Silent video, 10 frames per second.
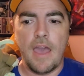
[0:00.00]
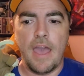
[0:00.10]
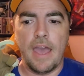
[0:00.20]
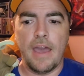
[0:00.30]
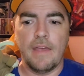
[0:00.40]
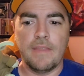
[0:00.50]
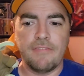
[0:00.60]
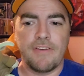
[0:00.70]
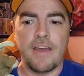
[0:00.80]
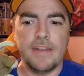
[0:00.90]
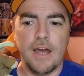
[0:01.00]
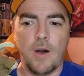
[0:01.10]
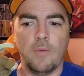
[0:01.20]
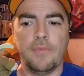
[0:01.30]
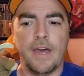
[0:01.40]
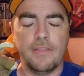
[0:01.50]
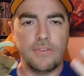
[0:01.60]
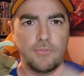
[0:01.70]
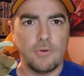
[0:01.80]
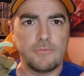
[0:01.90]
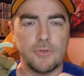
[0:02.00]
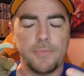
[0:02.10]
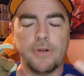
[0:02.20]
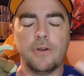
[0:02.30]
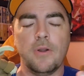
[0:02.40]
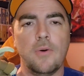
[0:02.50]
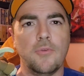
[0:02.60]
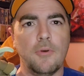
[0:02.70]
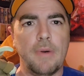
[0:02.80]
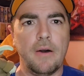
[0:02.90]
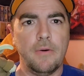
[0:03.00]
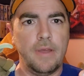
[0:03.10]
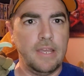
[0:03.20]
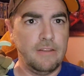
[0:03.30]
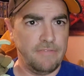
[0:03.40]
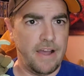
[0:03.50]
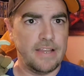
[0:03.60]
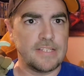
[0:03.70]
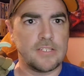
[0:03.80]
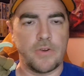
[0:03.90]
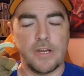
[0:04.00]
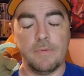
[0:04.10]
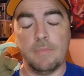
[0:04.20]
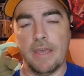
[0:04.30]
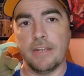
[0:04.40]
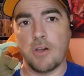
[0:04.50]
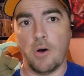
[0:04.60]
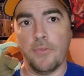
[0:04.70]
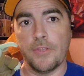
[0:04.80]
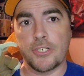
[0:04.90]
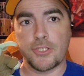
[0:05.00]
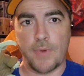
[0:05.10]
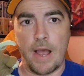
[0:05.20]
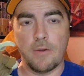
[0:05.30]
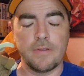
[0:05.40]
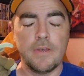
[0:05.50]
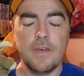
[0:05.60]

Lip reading: and they find out that the stormtrooper knows about a device trying to be made called the Shroud.